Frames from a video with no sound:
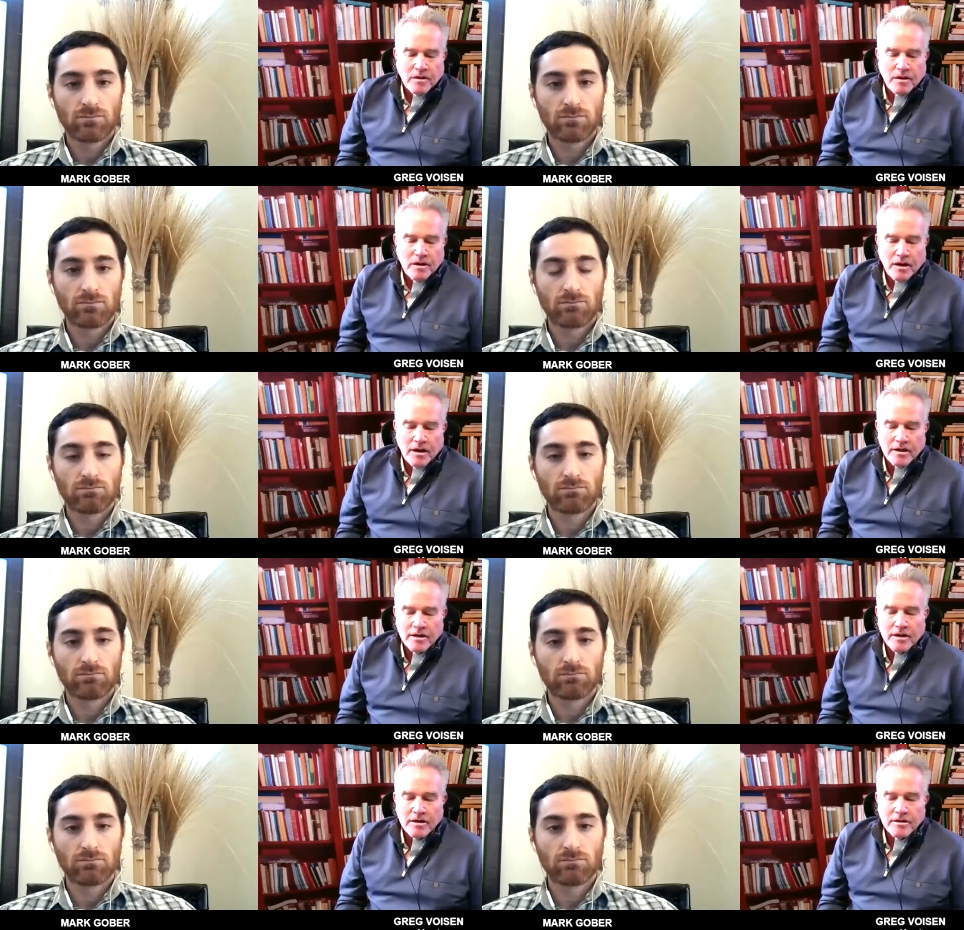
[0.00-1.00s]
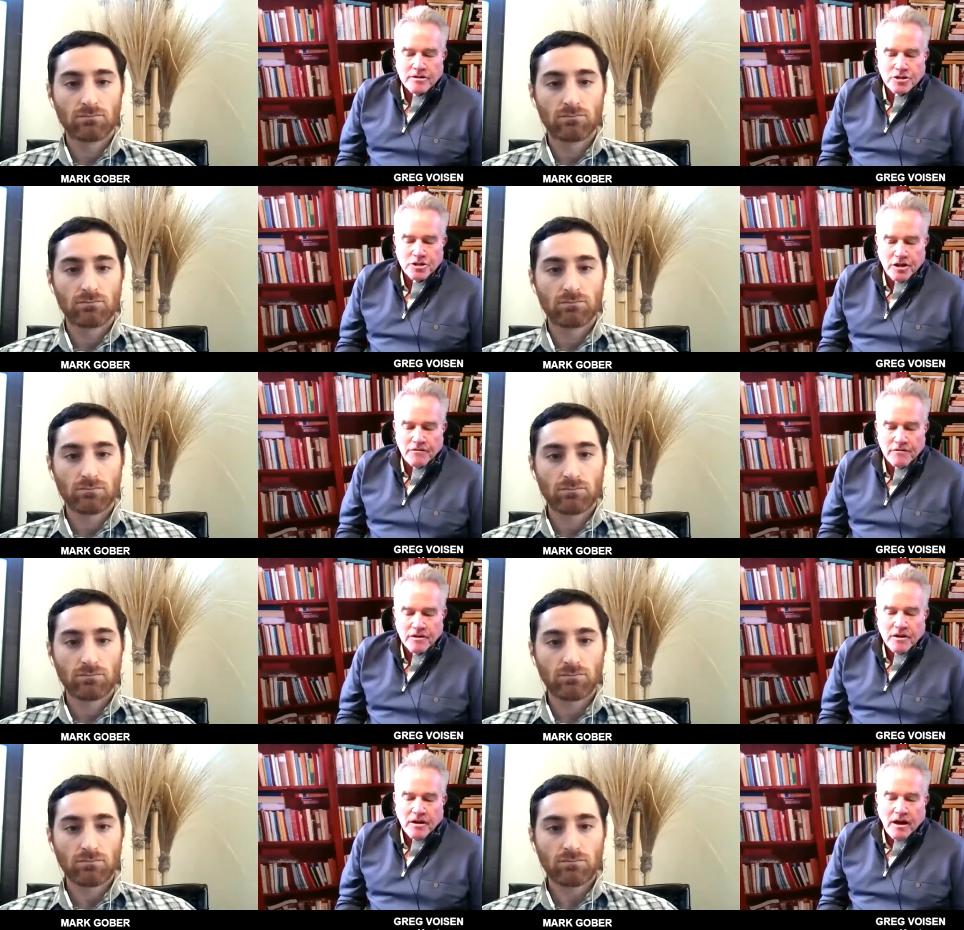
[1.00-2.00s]
Speaker 1: uh, shift,
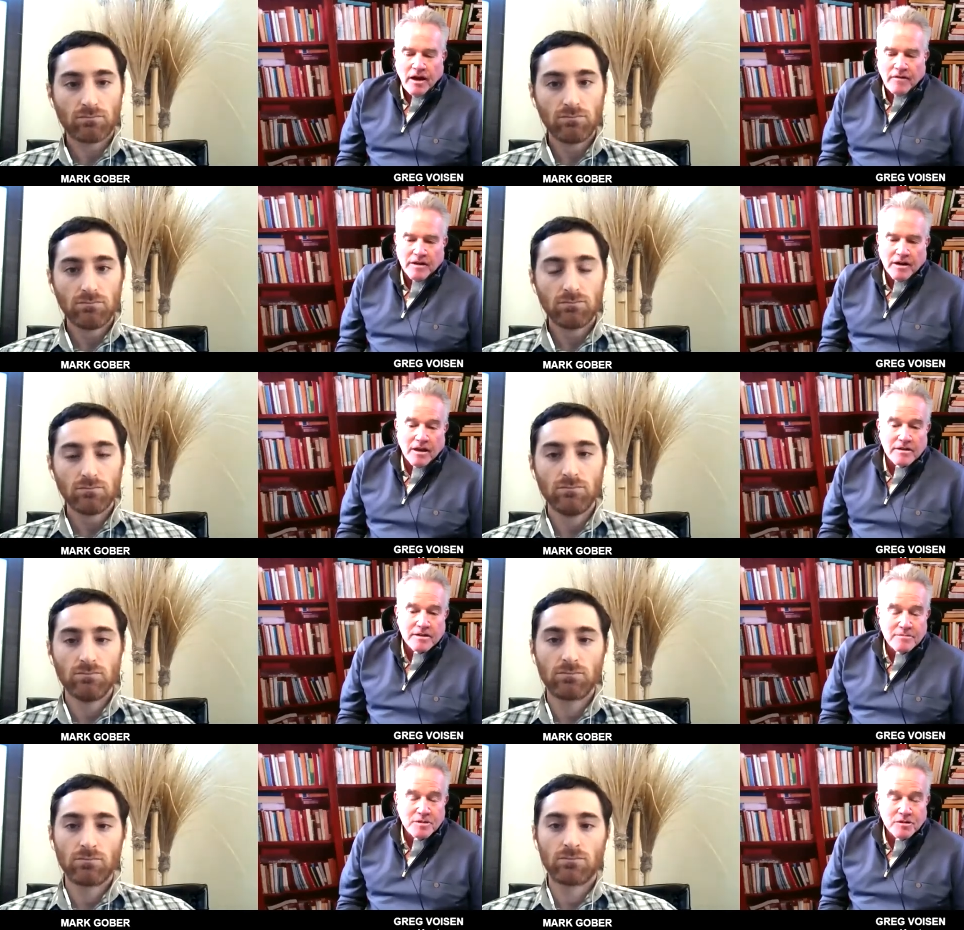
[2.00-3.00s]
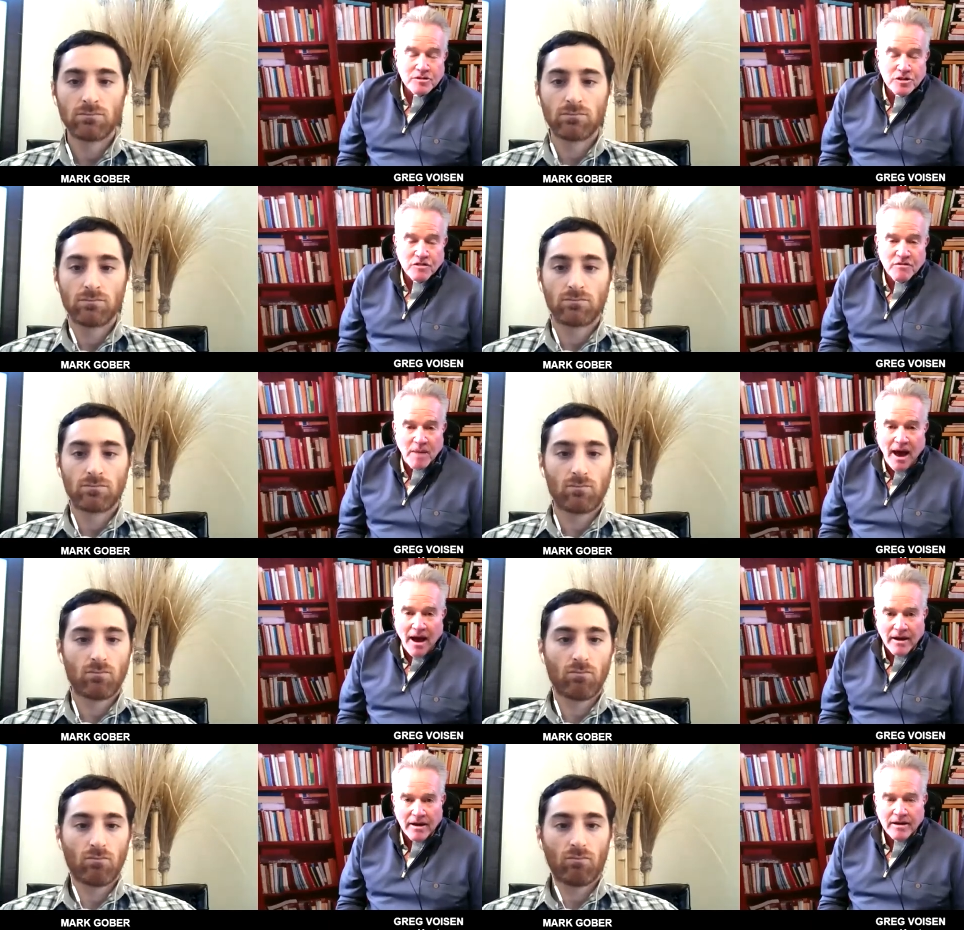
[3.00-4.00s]
and then a lot of times they'll shift
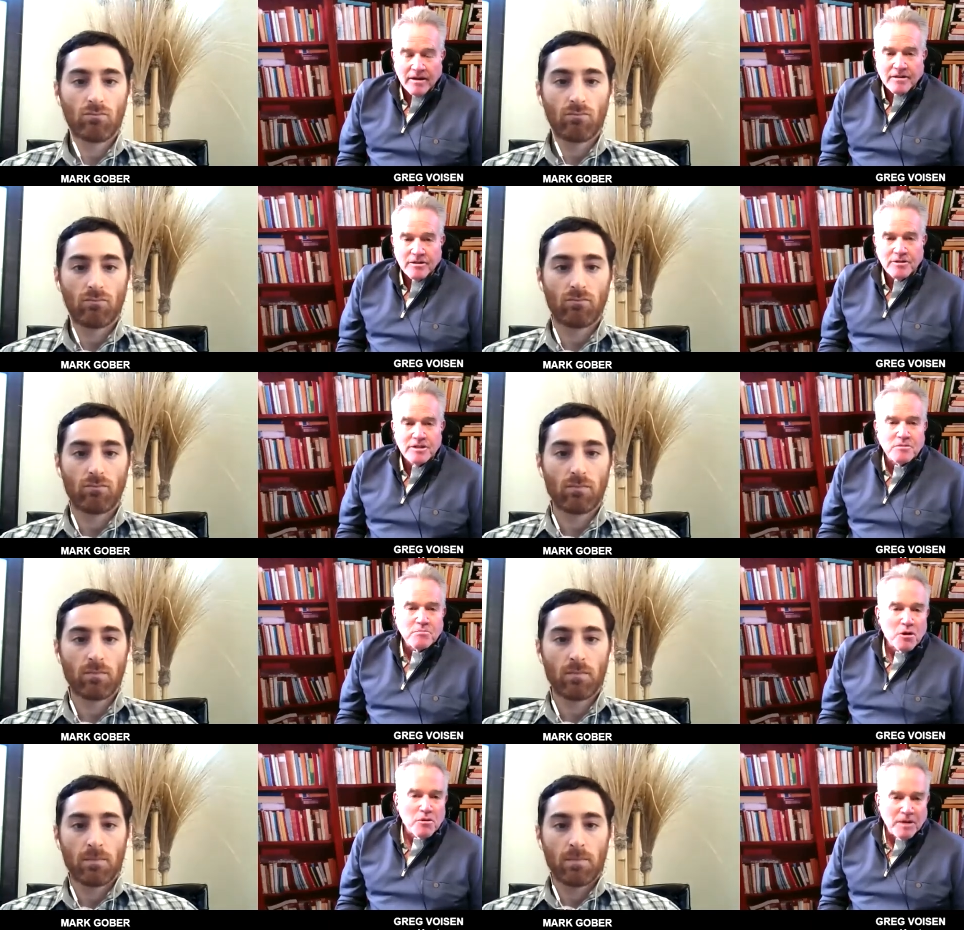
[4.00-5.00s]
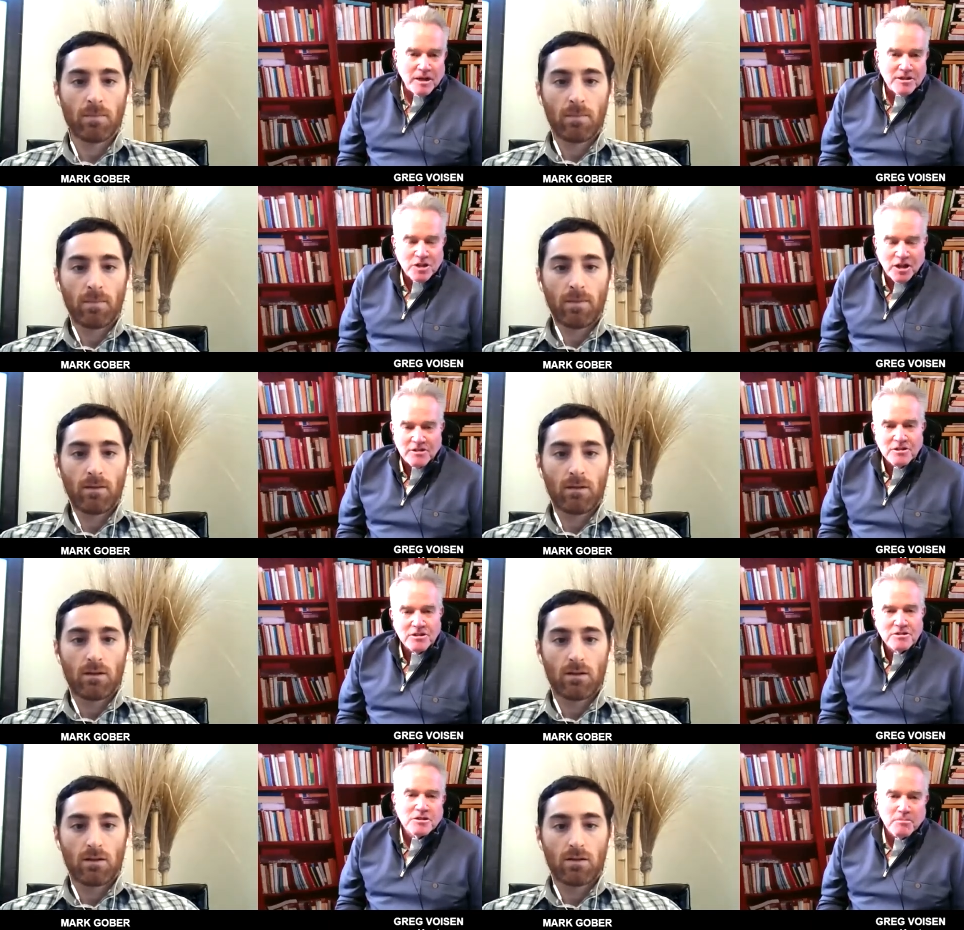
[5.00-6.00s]
back there isn't permanent change.
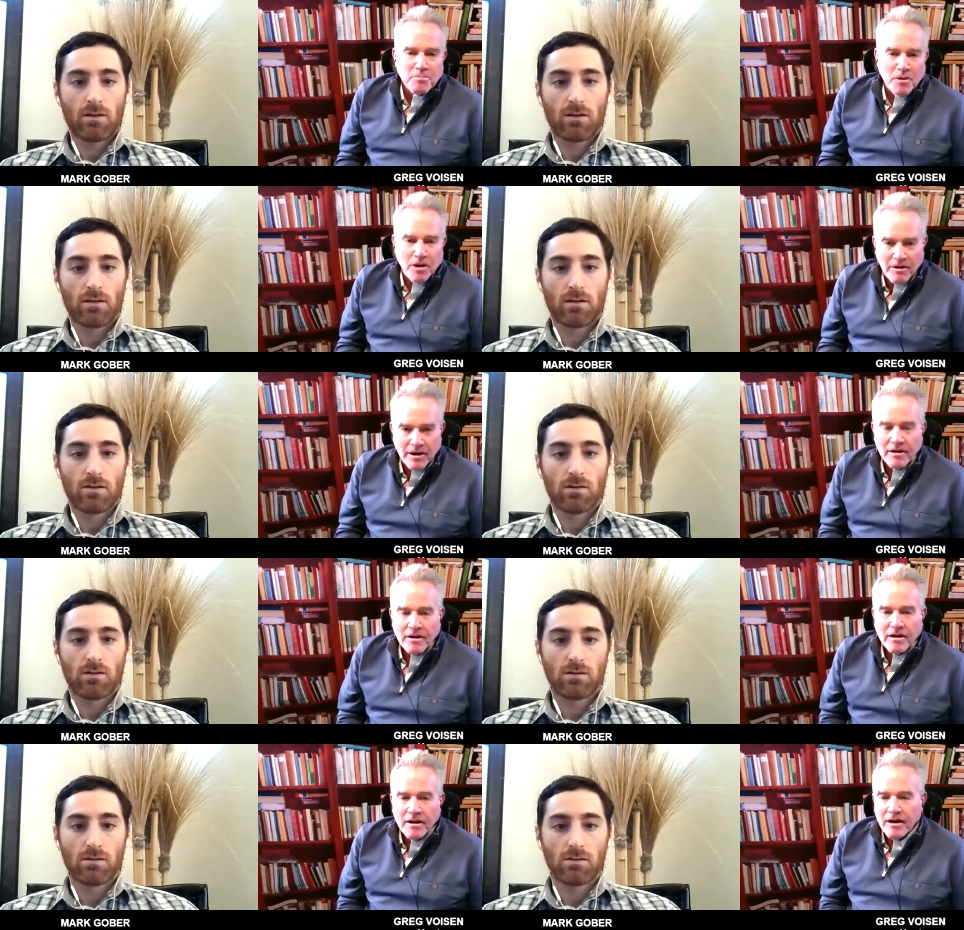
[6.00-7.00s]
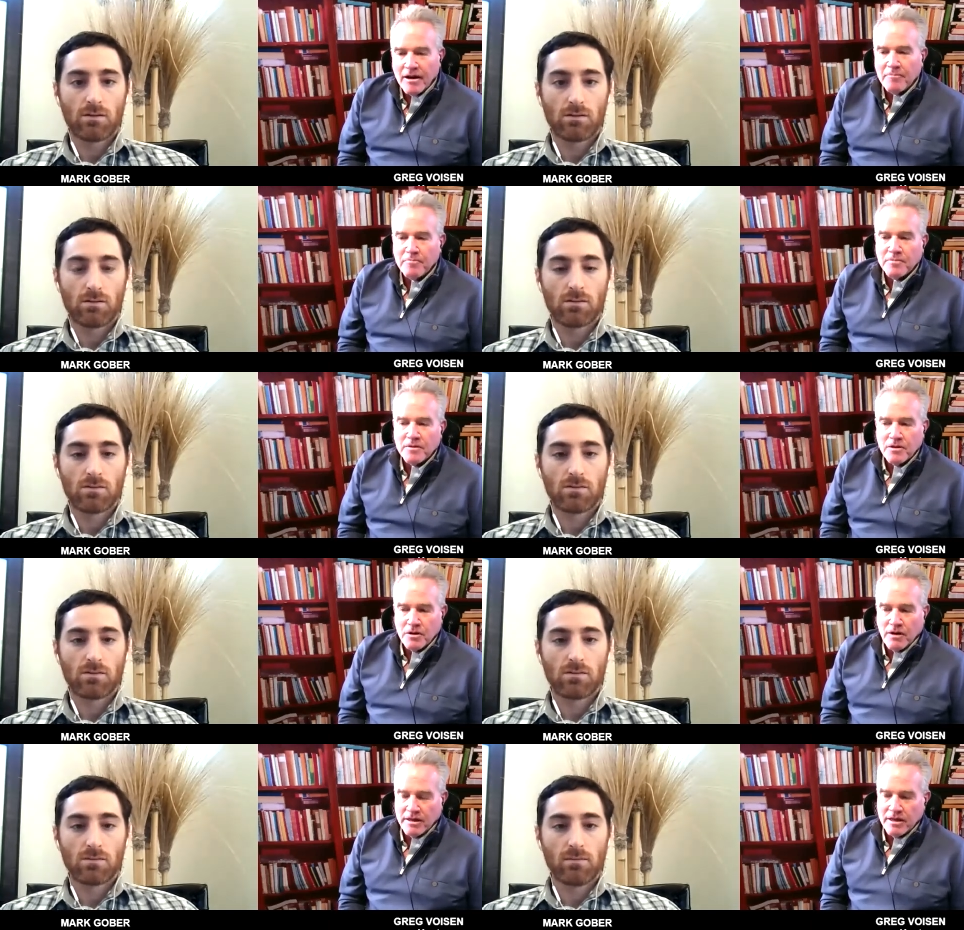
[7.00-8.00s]
It's temporary. Um, you know,
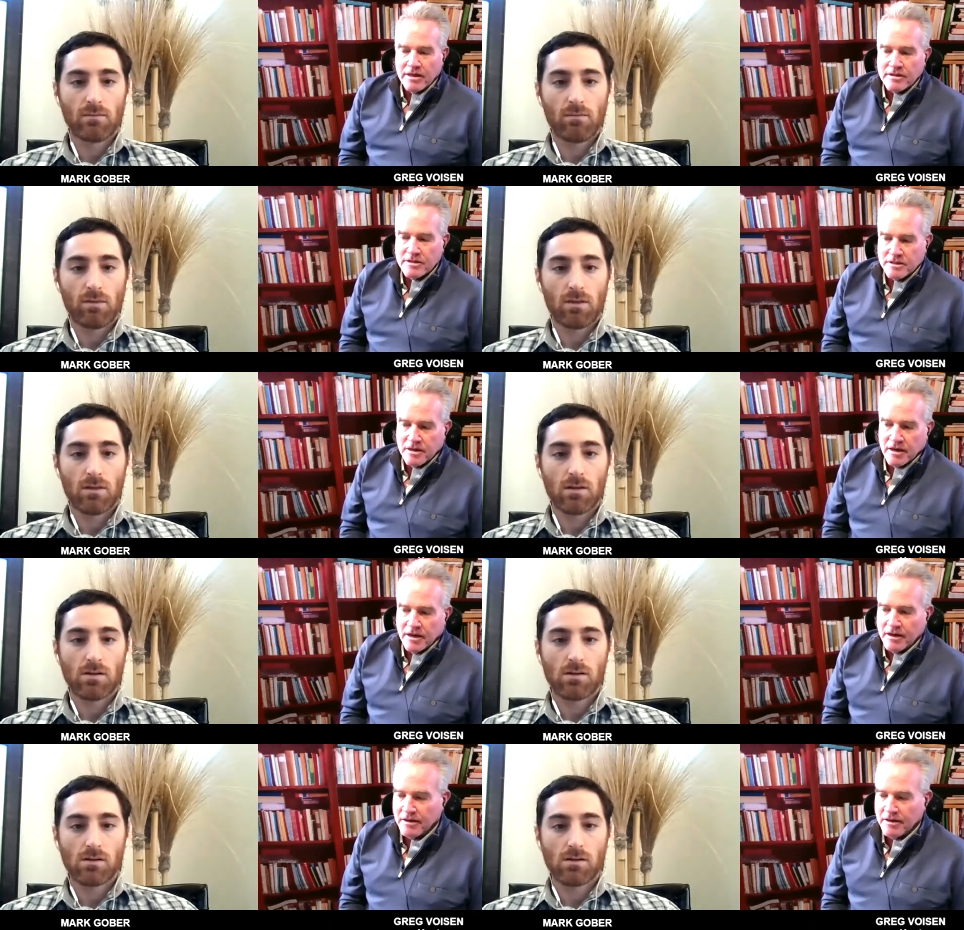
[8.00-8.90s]
I think it's uh,